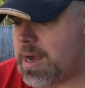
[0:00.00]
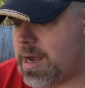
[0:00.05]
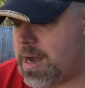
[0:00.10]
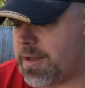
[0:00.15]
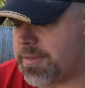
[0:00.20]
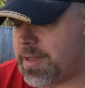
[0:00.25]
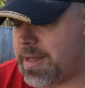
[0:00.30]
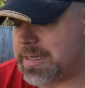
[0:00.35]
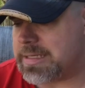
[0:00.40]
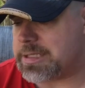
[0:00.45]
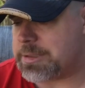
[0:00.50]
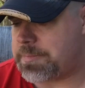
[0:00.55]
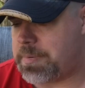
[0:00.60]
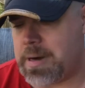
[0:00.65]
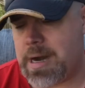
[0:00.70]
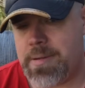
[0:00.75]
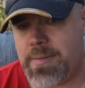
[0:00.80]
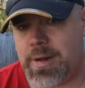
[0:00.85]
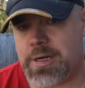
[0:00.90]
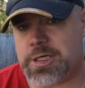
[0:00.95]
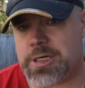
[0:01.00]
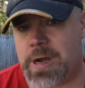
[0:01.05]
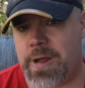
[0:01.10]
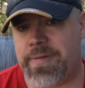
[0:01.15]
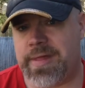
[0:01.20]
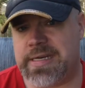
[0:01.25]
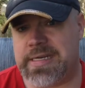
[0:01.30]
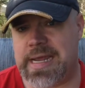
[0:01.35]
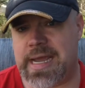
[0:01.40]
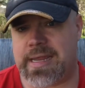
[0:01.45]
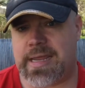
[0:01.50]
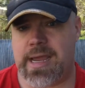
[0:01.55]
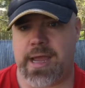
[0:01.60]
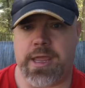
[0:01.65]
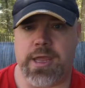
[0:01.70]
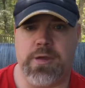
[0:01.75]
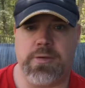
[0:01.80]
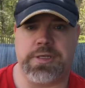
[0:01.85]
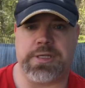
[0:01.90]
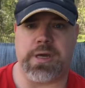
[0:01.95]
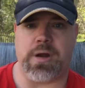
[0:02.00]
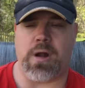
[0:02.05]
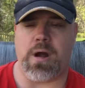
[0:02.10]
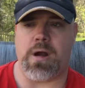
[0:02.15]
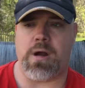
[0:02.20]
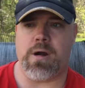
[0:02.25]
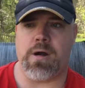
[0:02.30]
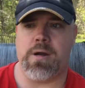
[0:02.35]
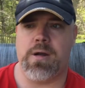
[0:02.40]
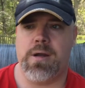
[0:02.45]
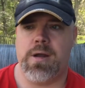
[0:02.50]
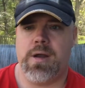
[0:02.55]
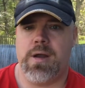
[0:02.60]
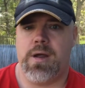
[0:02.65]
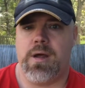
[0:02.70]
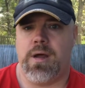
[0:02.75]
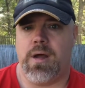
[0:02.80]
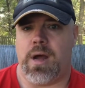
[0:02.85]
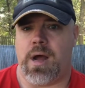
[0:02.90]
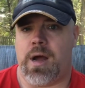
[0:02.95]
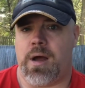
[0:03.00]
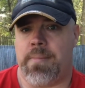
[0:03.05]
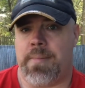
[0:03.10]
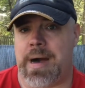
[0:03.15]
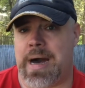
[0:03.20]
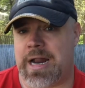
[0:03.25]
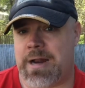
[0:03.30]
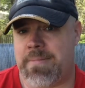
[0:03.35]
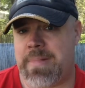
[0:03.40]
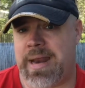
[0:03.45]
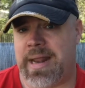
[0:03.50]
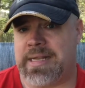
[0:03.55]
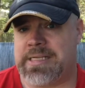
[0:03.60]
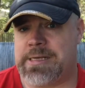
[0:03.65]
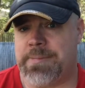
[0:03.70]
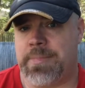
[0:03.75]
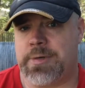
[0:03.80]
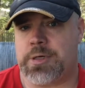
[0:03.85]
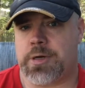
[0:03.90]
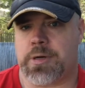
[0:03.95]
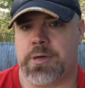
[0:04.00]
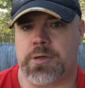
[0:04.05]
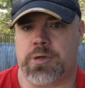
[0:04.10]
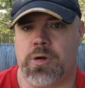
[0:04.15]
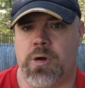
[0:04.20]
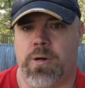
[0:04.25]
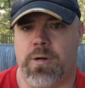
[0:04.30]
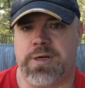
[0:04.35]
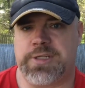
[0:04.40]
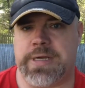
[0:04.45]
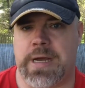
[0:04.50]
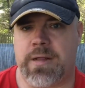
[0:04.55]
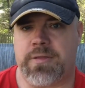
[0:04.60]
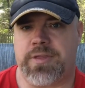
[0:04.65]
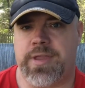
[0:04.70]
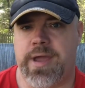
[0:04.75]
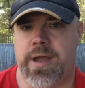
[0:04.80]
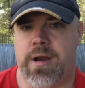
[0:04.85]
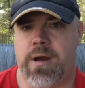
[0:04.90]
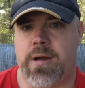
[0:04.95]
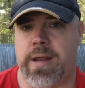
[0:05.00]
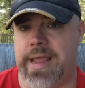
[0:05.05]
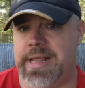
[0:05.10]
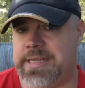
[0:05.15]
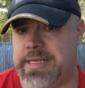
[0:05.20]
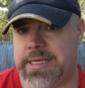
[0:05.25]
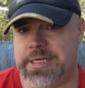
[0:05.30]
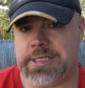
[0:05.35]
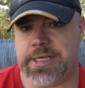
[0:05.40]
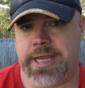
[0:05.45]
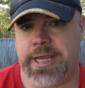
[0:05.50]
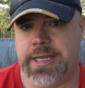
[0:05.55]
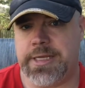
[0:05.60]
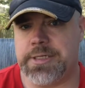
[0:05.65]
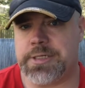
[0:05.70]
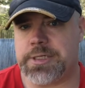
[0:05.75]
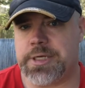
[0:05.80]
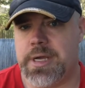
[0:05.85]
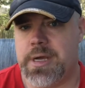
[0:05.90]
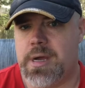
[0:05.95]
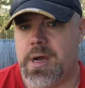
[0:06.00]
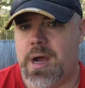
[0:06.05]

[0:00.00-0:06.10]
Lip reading: that's pretty much all the tech I use. There are automatic temperature controllers out there, ATCs.